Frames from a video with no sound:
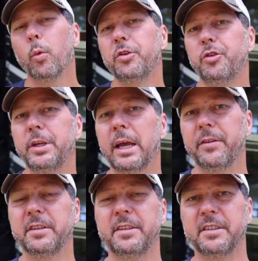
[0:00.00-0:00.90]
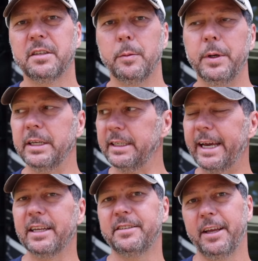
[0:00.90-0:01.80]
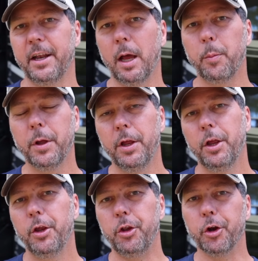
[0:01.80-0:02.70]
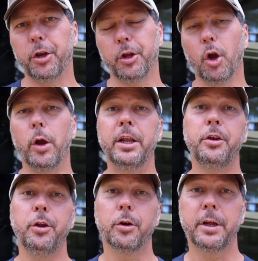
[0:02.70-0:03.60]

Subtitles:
once you get the system and get it set up, you're going to go into your